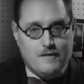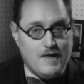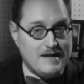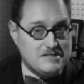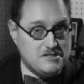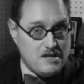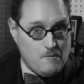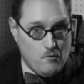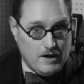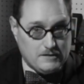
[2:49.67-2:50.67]
That
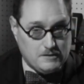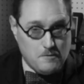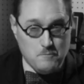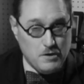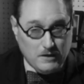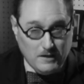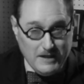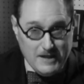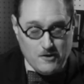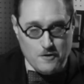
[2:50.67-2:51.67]
somewhat
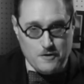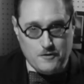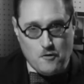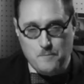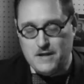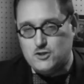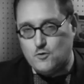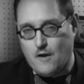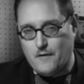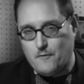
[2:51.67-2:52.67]
beleaguered
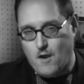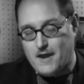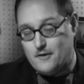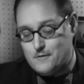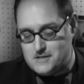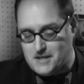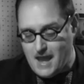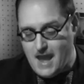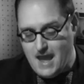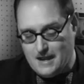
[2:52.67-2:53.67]
obituary writer is
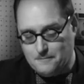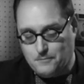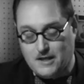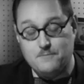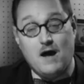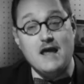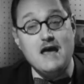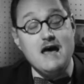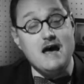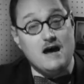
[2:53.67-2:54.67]
Anne, played by
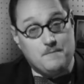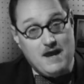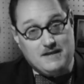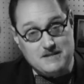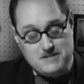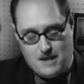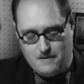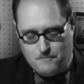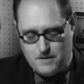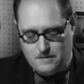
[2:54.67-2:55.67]
Amanda
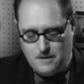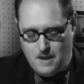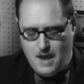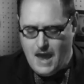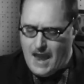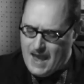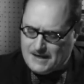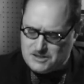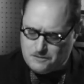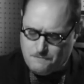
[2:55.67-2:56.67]
Seyfried.
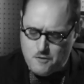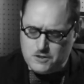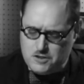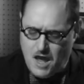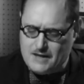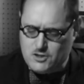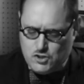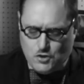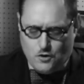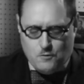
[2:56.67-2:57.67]
Anne is at first not
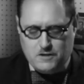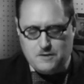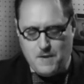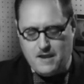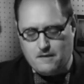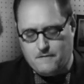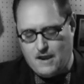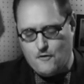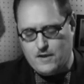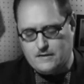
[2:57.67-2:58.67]
sure what to make of
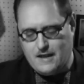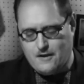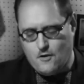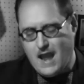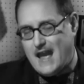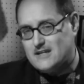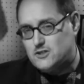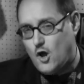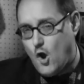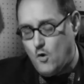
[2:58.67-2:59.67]
Harriet, and her
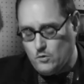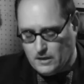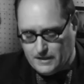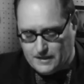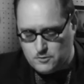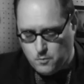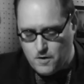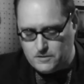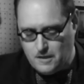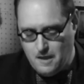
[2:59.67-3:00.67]
angst only gets
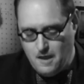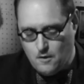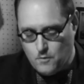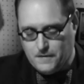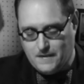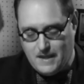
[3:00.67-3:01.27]
worse with